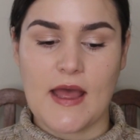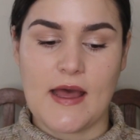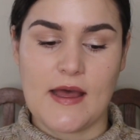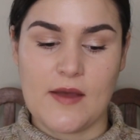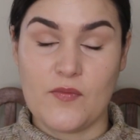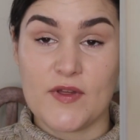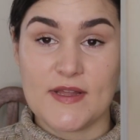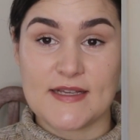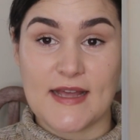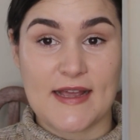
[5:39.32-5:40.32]
I'm
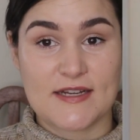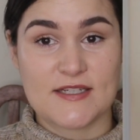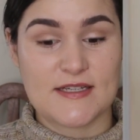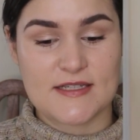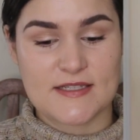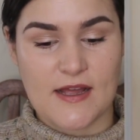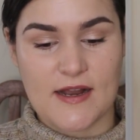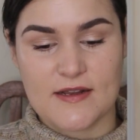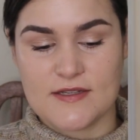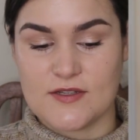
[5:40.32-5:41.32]
really actually
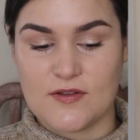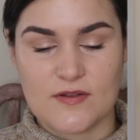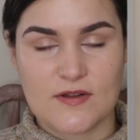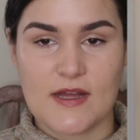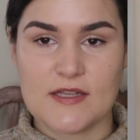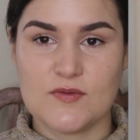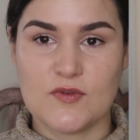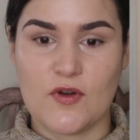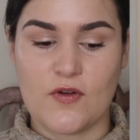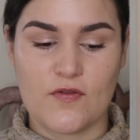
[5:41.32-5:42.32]
excited. So the class will
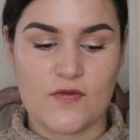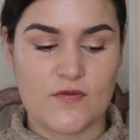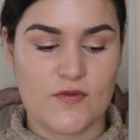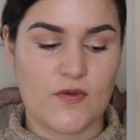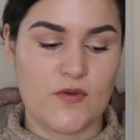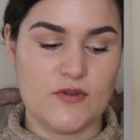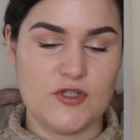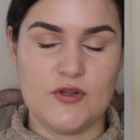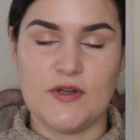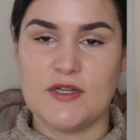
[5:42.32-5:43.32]
go through
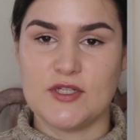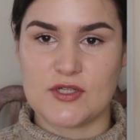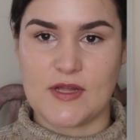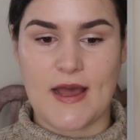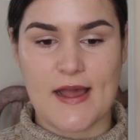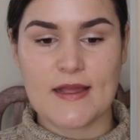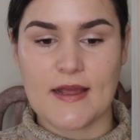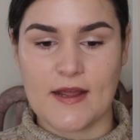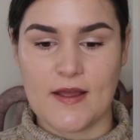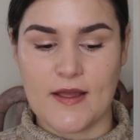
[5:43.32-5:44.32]
June and July,
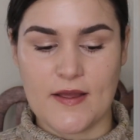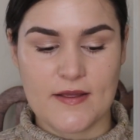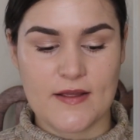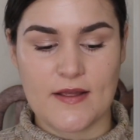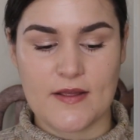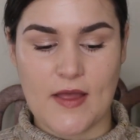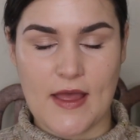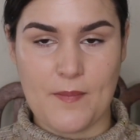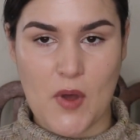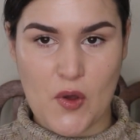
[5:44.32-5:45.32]
and I
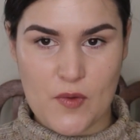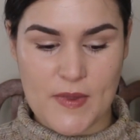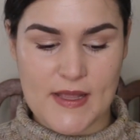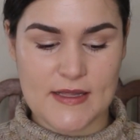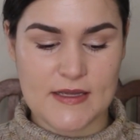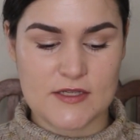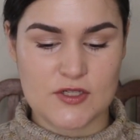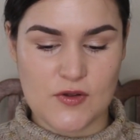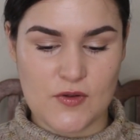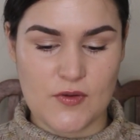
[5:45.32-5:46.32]
am hoping
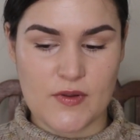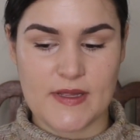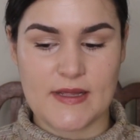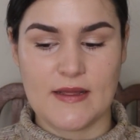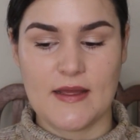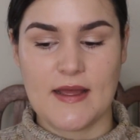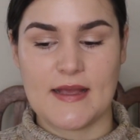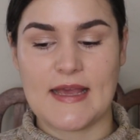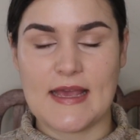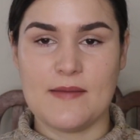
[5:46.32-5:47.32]
to
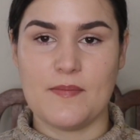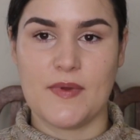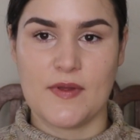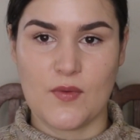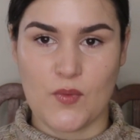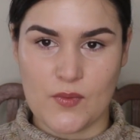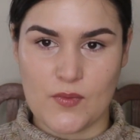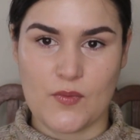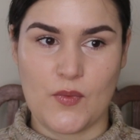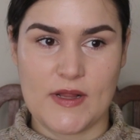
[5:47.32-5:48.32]
keep
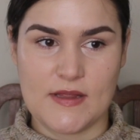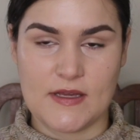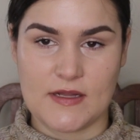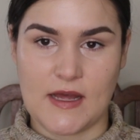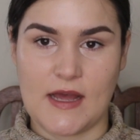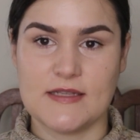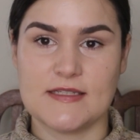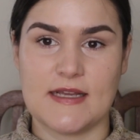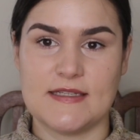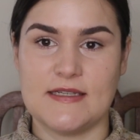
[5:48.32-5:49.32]
with the
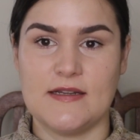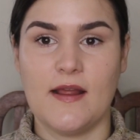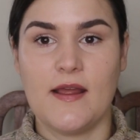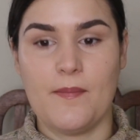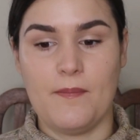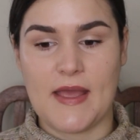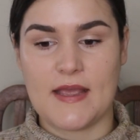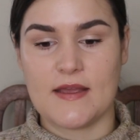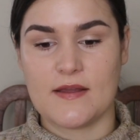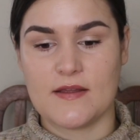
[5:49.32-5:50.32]
class, as in make